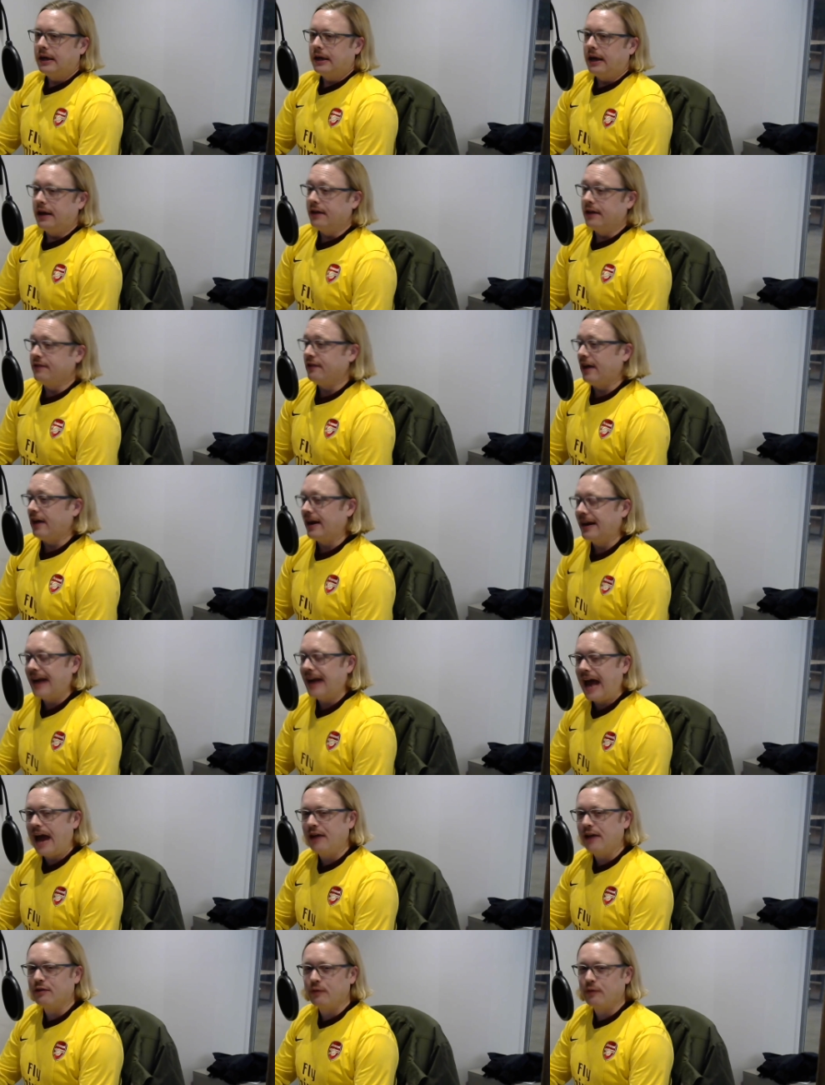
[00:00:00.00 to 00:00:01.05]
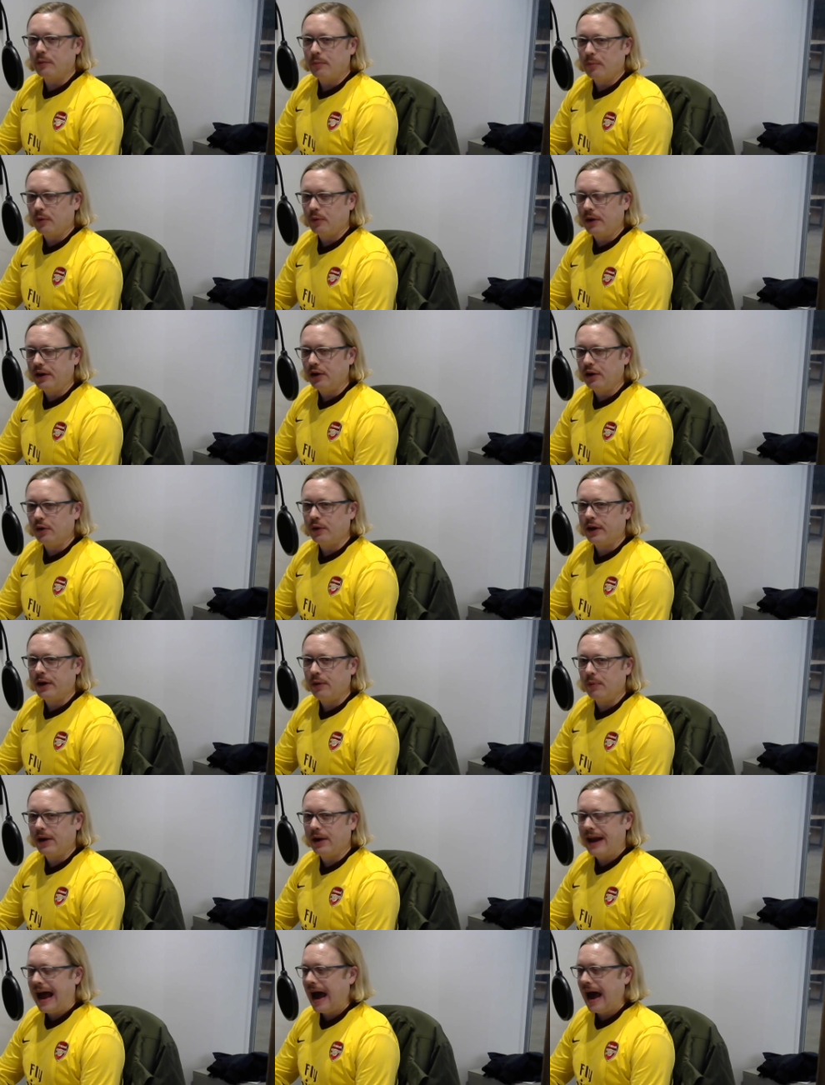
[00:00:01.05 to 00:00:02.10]
And in saying it ends with Mourinho, he
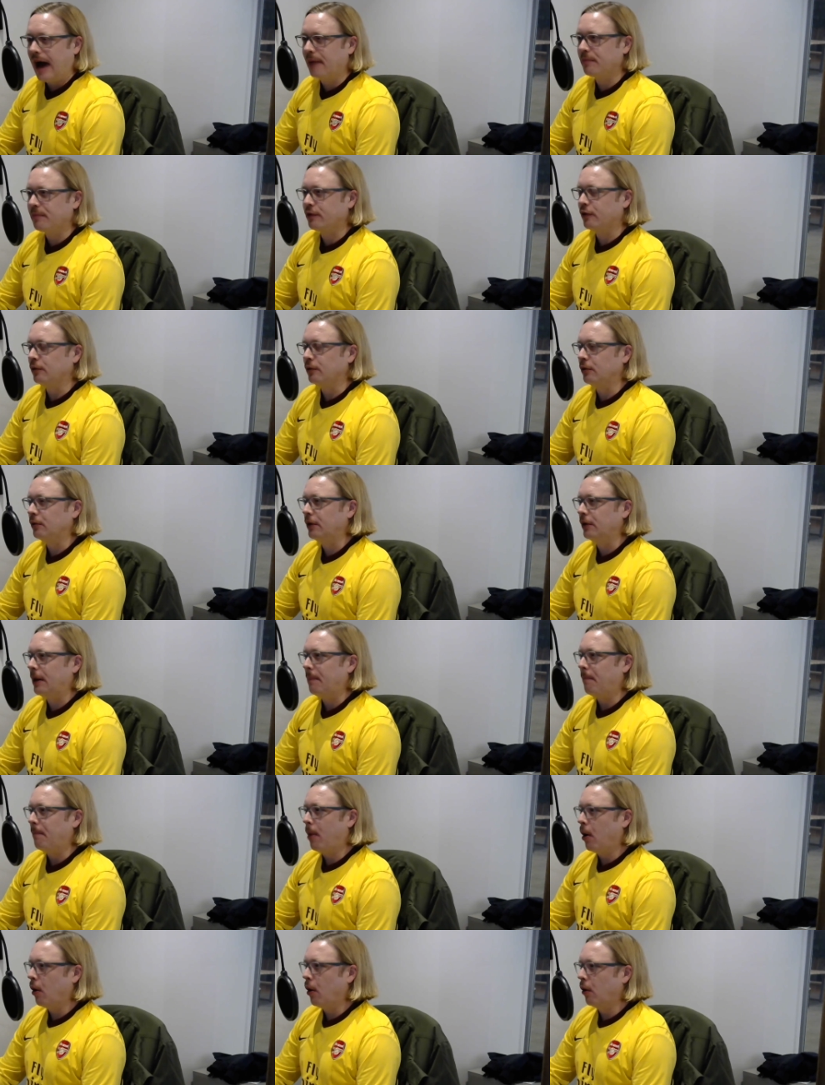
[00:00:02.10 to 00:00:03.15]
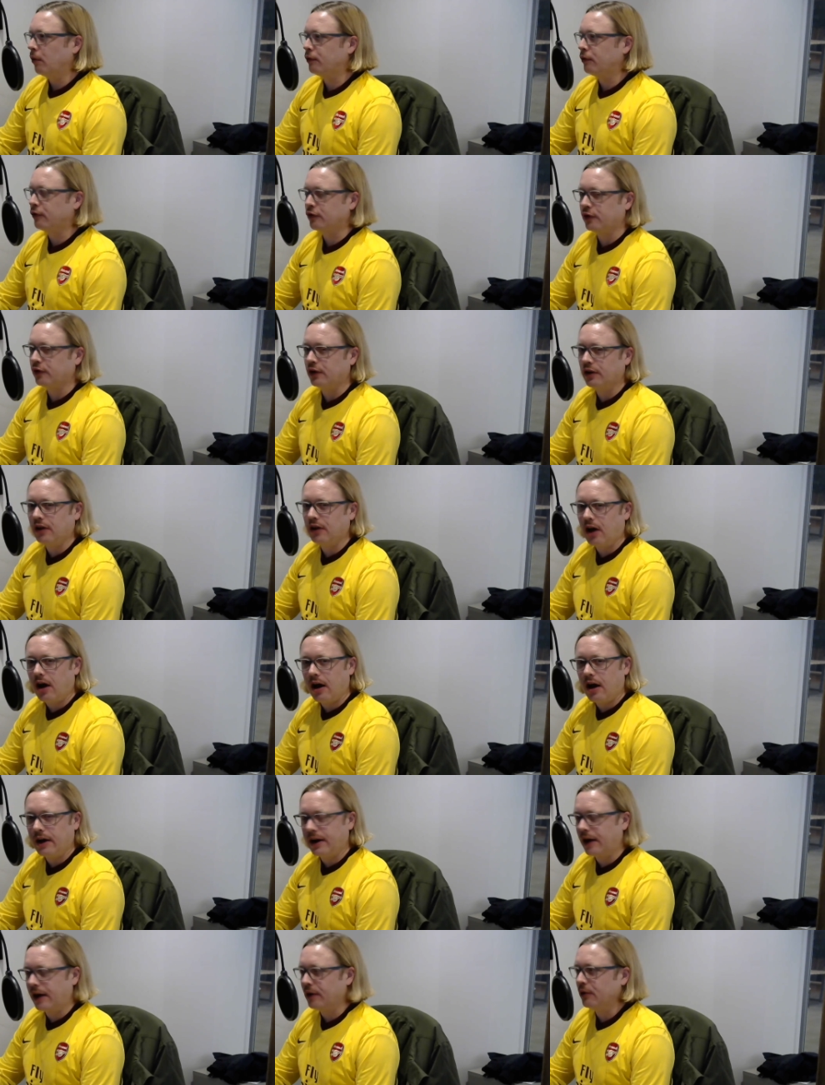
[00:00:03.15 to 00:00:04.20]
went absolutely postal
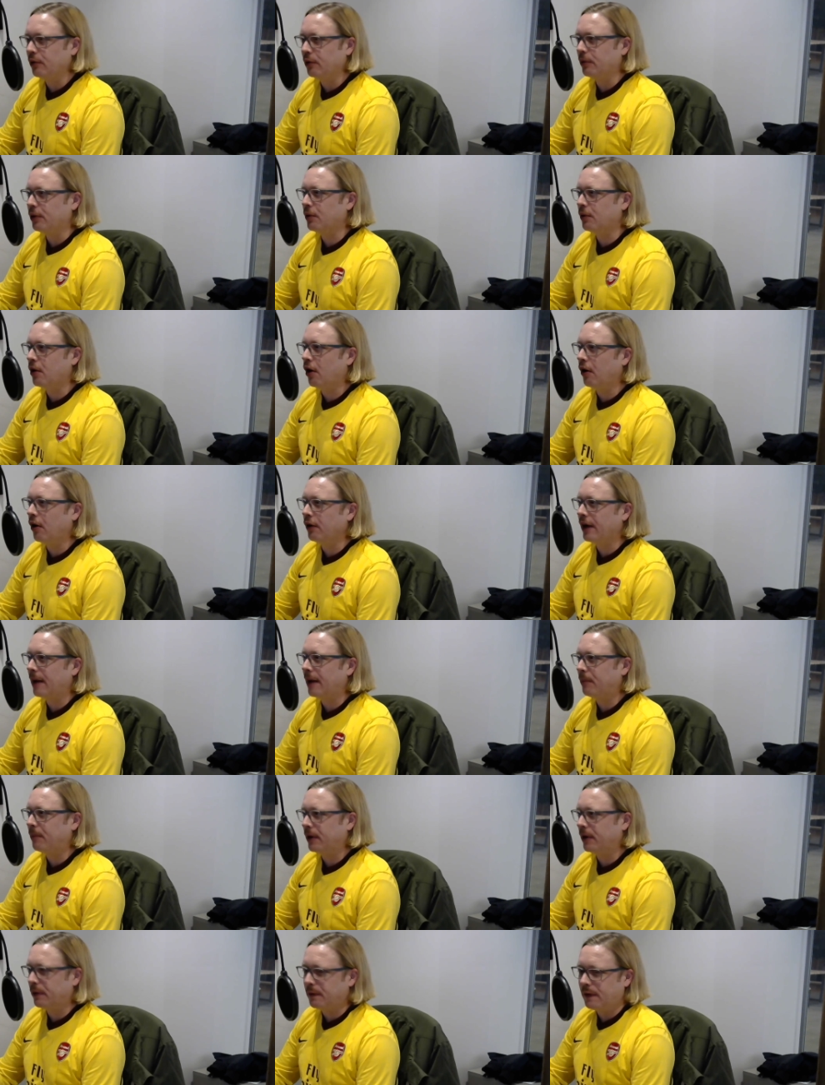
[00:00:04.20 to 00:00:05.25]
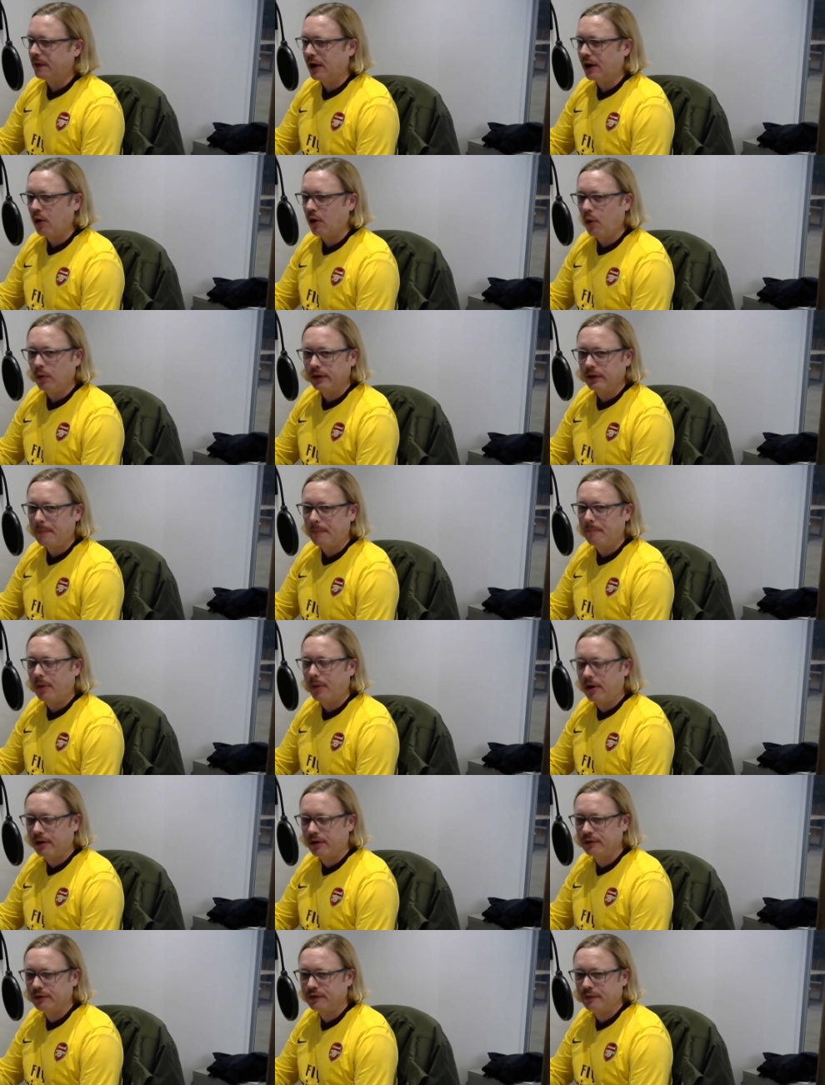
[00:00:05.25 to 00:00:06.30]
on I don't know what you call that, but a thing holding
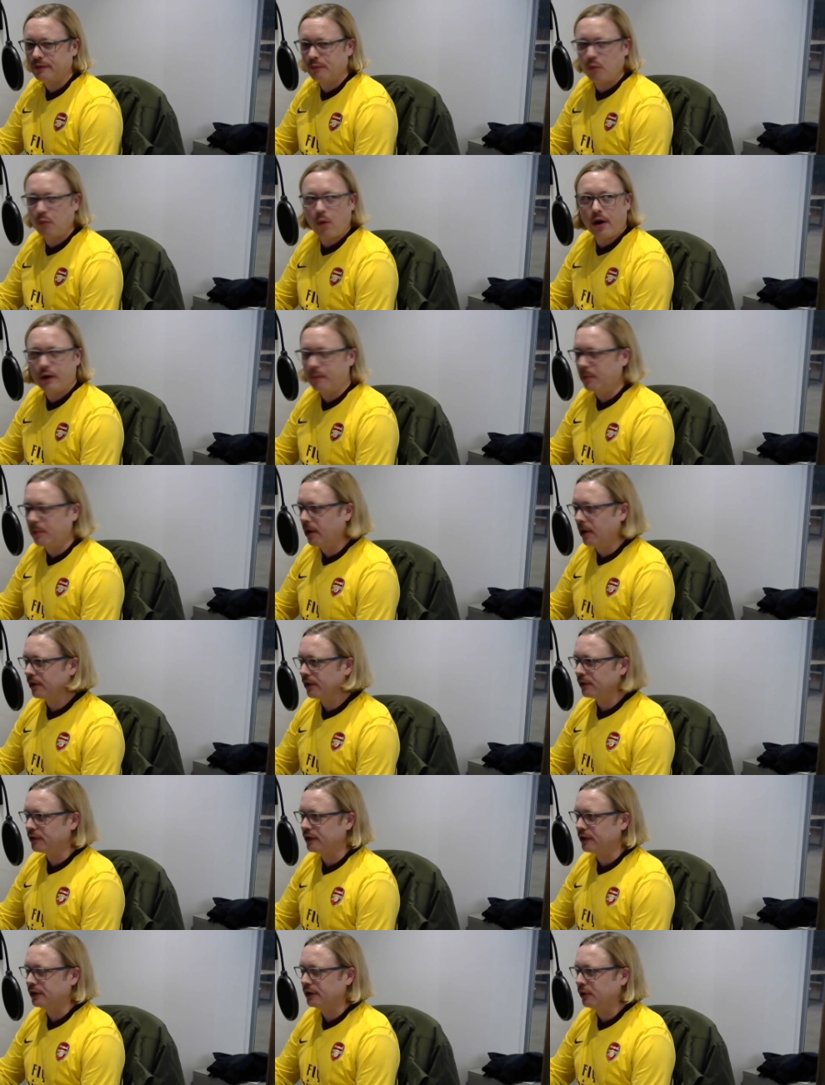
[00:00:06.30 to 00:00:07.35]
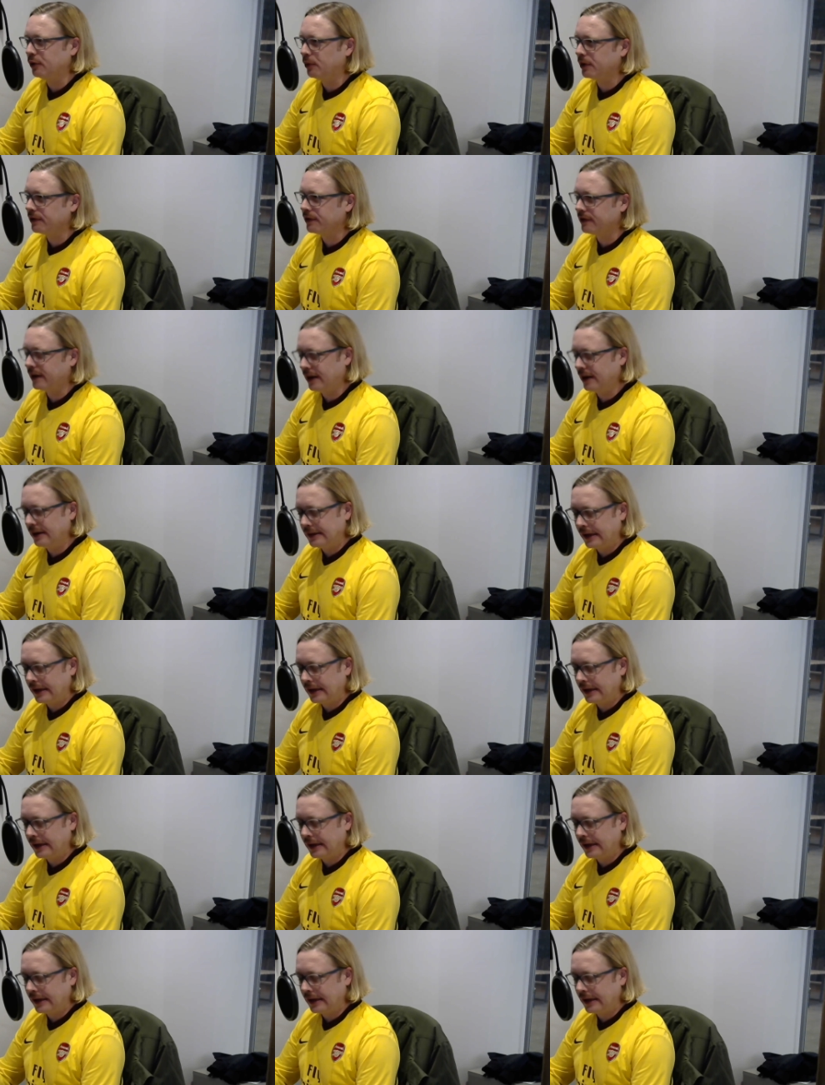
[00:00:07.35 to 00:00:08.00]
bottles of water bottles and Lucozade.